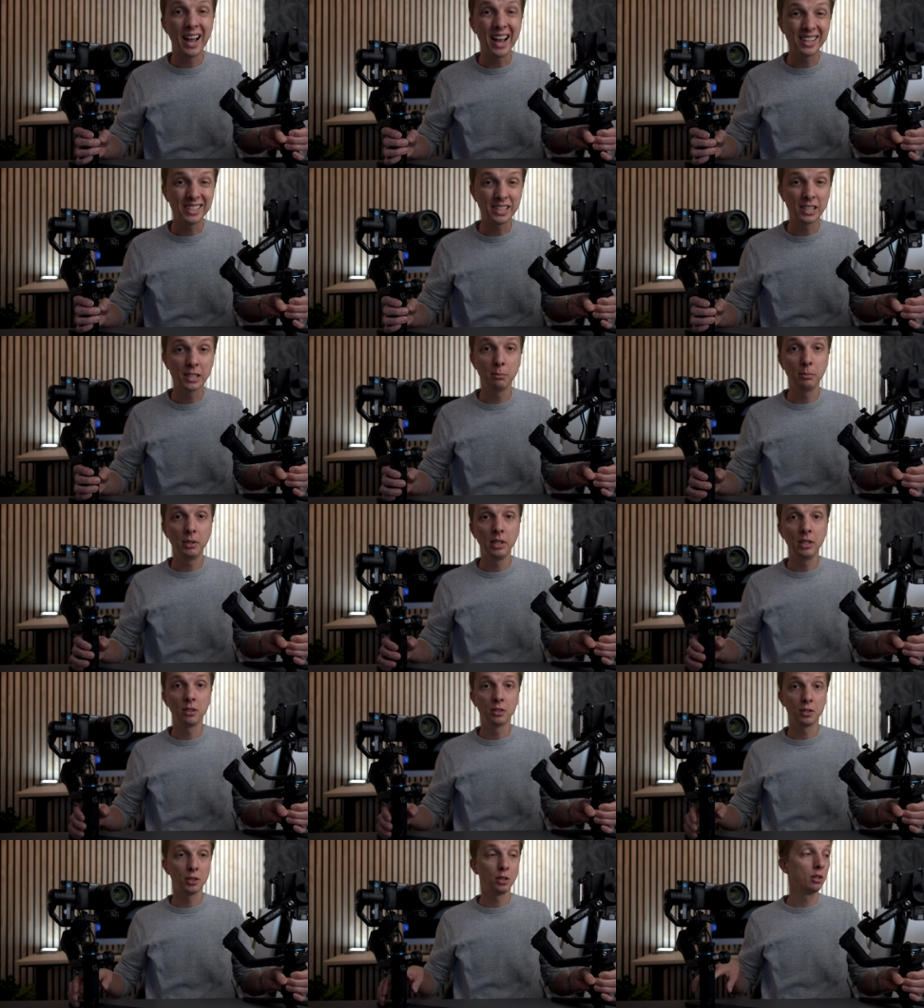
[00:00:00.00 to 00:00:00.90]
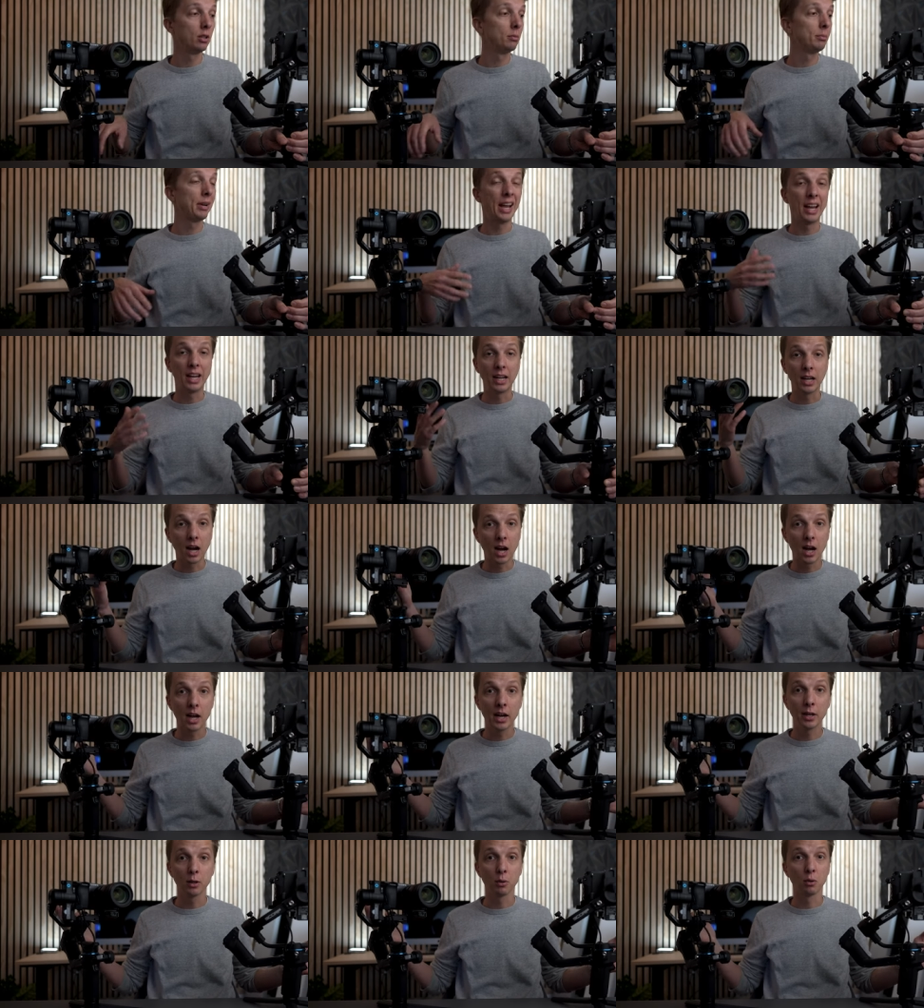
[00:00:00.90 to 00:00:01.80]
has to be the term
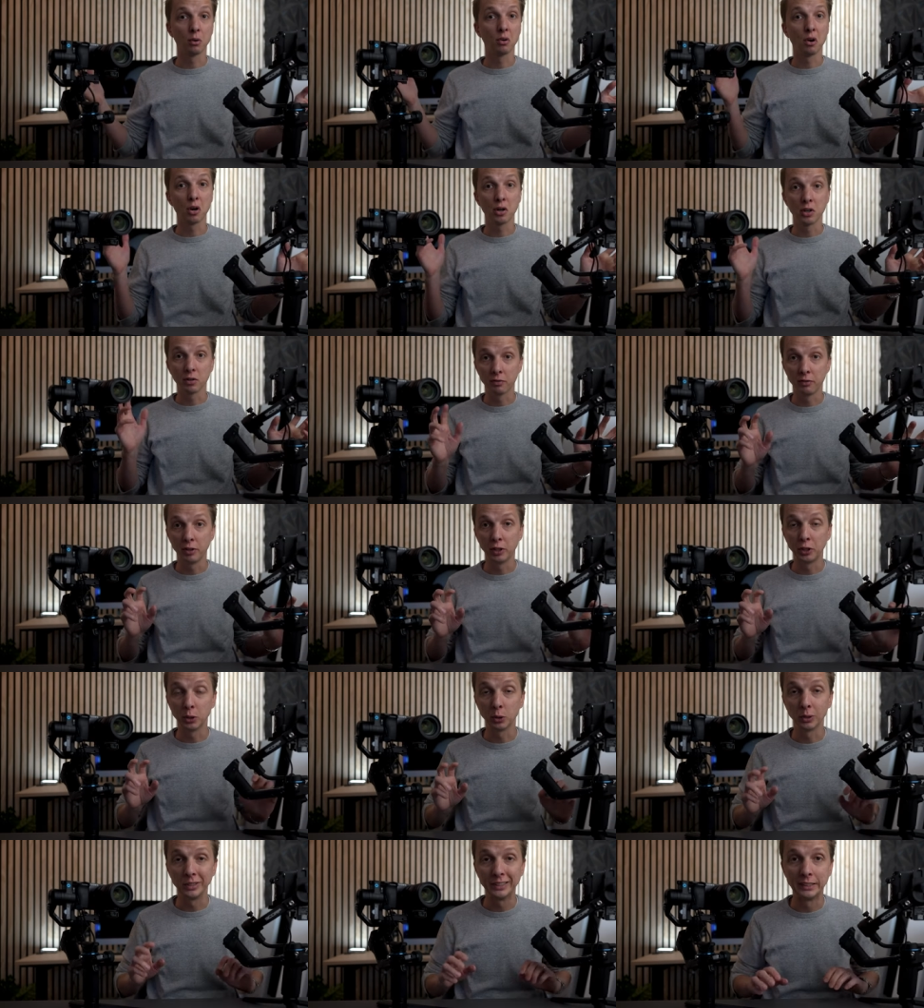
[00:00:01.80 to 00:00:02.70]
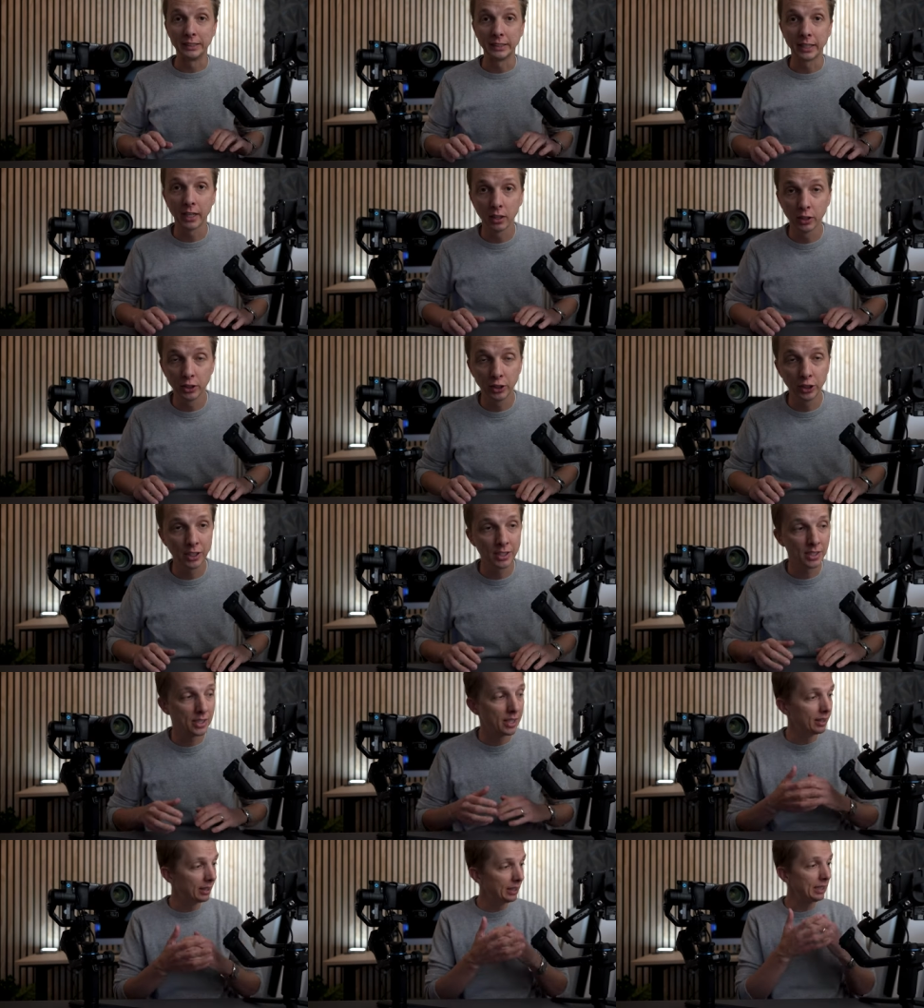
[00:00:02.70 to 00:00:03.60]
AI or artificial
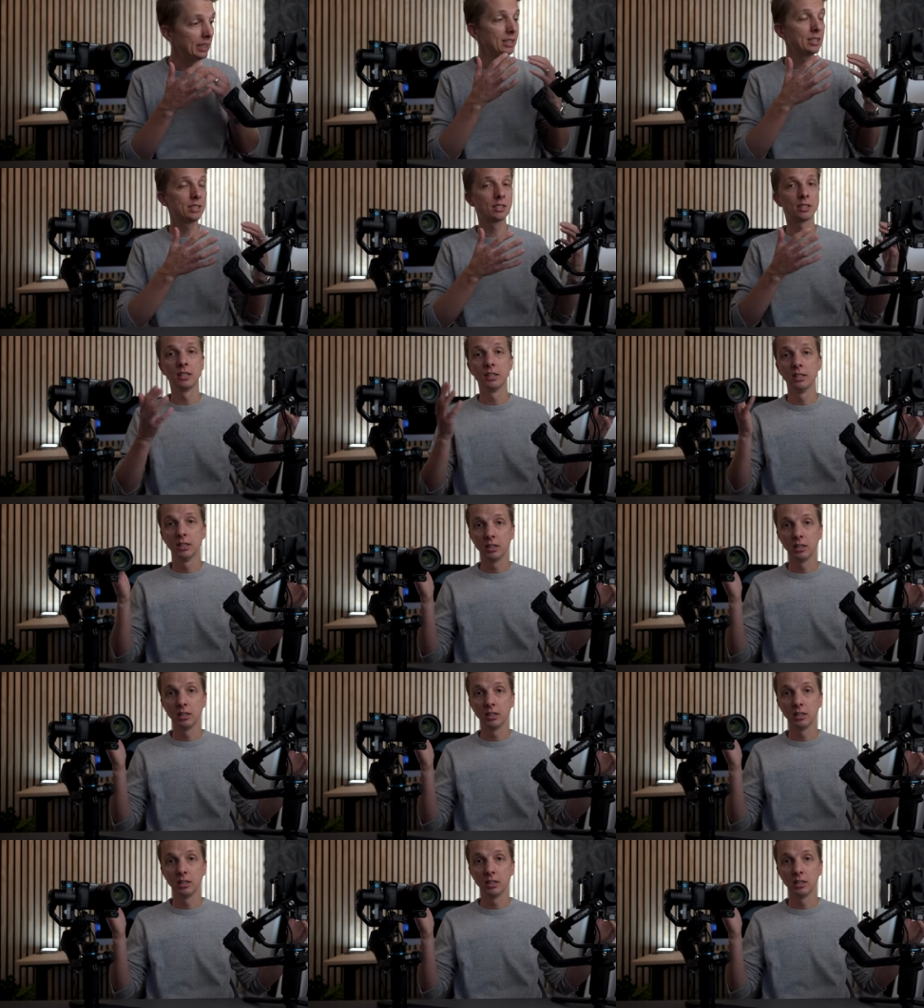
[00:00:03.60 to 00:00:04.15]
intelligence, and these